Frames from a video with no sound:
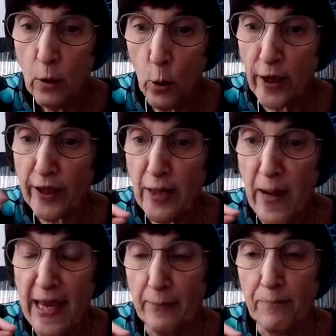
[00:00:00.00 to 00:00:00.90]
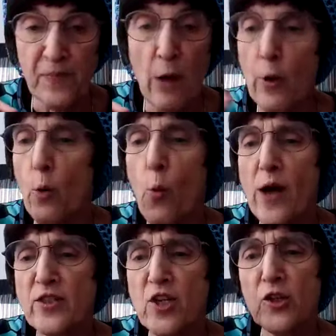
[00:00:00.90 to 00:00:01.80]
Working Man. Now, it
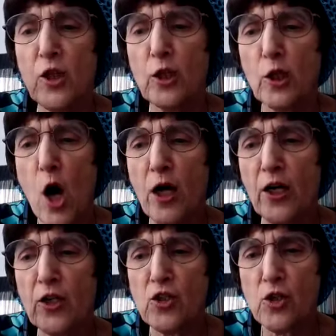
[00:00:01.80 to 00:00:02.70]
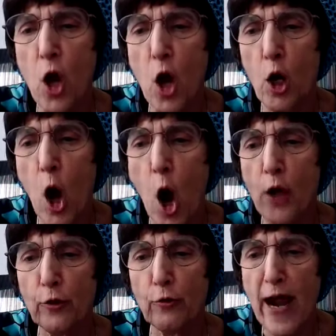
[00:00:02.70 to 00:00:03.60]
wasn't the longest song
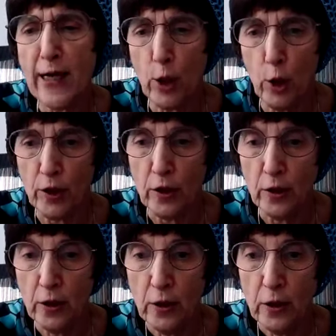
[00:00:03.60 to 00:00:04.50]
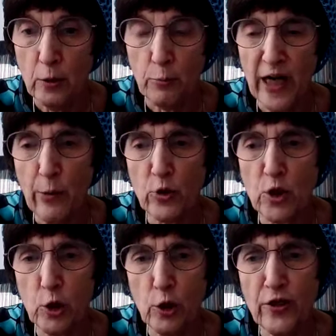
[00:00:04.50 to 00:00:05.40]
on the record, but I
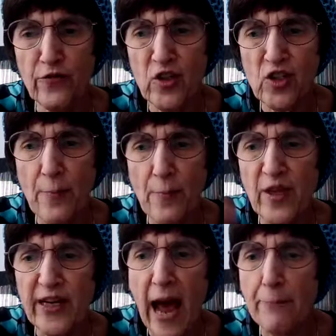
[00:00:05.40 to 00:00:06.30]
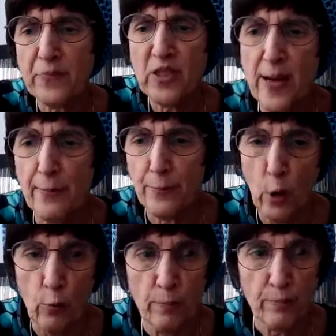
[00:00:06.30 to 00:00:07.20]
was looking for something
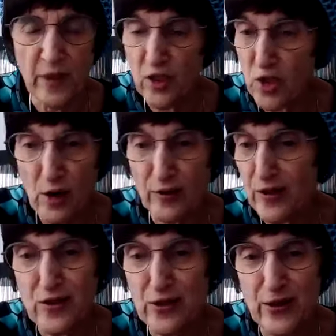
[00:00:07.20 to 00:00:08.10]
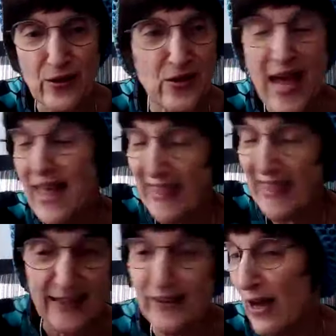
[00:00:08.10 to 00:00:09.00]
up-tempo because our listeners,
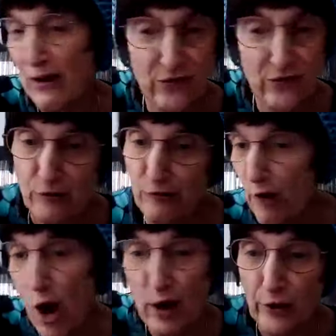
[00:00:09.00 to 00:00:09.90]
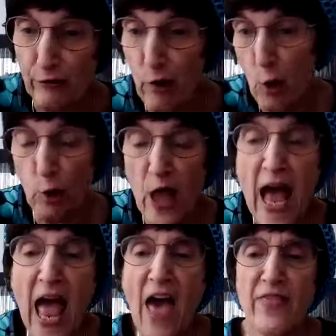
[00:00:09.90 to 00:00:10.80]
they loved rock and roll.
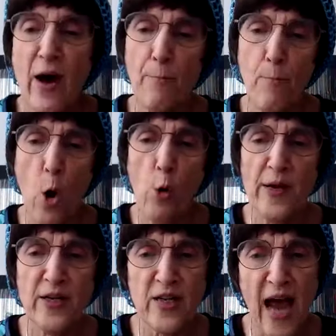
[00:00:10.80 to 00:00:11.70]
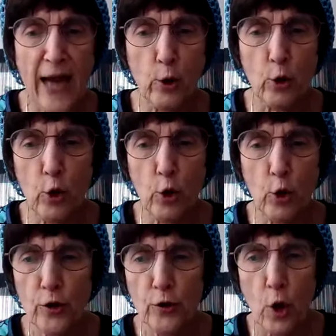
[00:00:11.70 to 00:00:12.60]
And the moment I
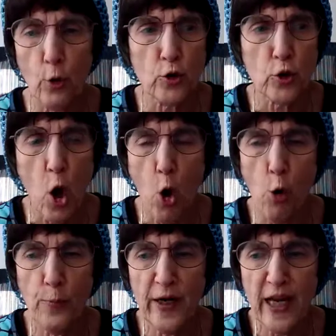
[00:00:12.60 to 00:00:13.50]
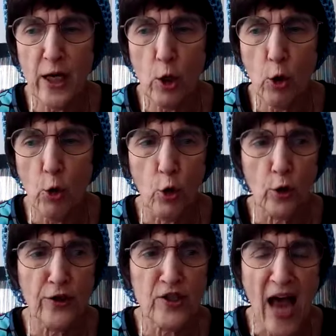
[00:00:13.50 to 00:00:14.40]
heard those opening
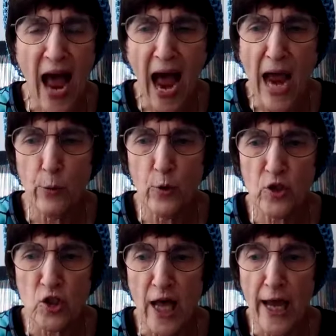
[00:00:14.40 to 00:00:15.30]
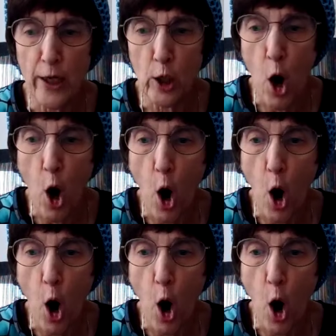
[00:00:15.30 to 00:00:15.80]
chords, I was like,